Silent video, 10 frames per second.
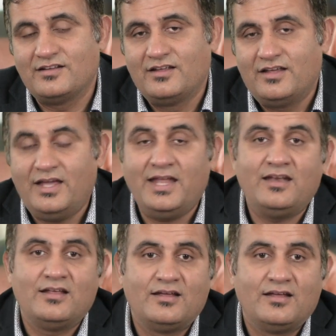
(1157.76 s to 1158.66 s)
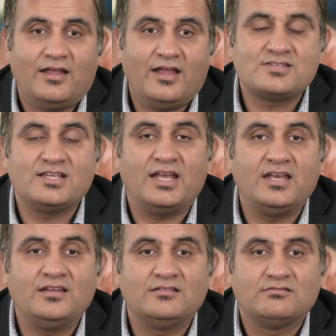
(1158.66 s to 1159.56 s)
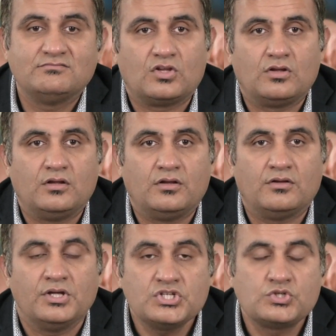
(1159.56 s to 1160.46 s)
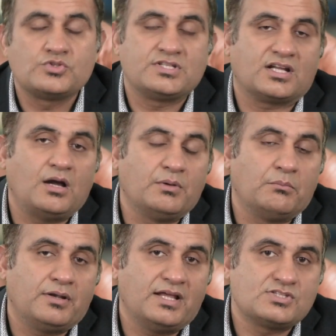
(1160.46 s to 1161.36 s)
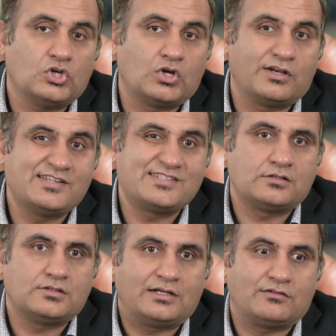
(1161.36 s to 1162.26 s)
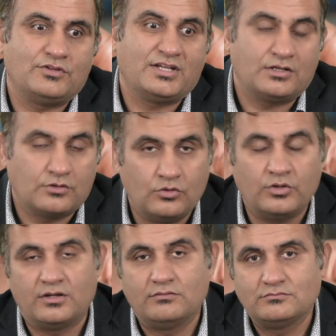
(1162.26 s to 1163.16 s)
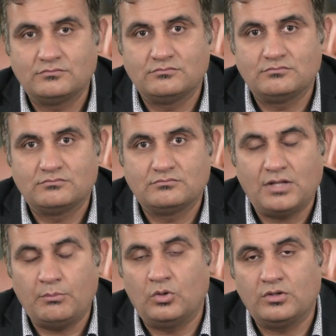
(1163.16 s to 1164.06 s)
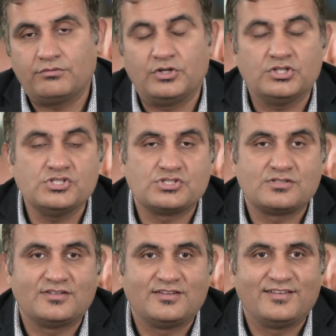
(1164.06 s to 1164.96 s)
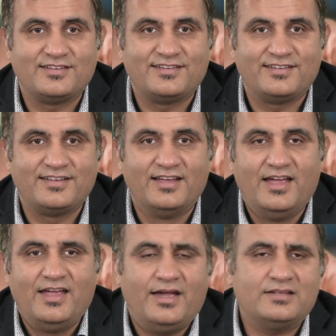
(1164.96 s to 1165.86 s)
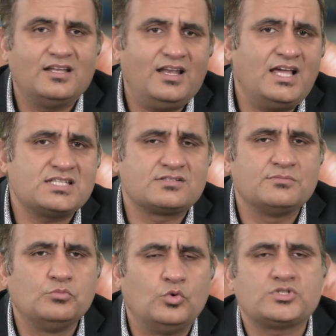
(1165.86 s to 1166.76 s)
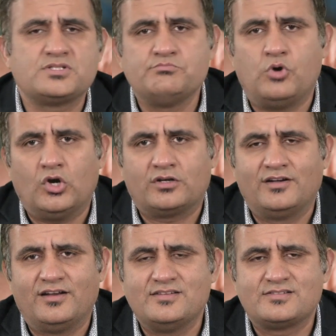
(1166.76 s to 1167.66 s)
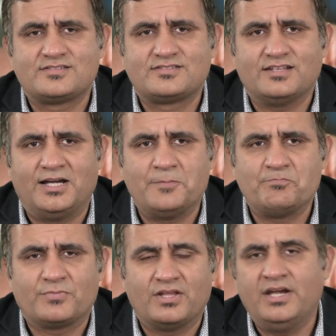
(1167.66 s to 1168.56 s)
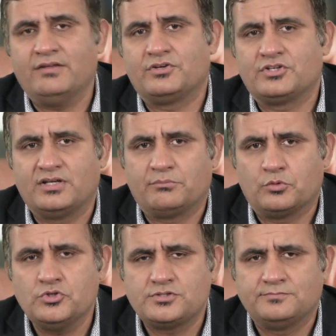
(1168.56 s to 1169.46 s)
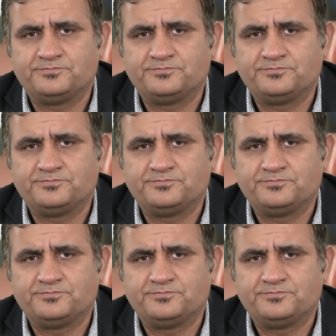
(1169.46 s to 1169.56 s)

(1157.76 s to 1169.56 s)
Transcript: And is there any issues that come in place, or is it that we get good amount of returns? And the last is the most important is rate of return approach.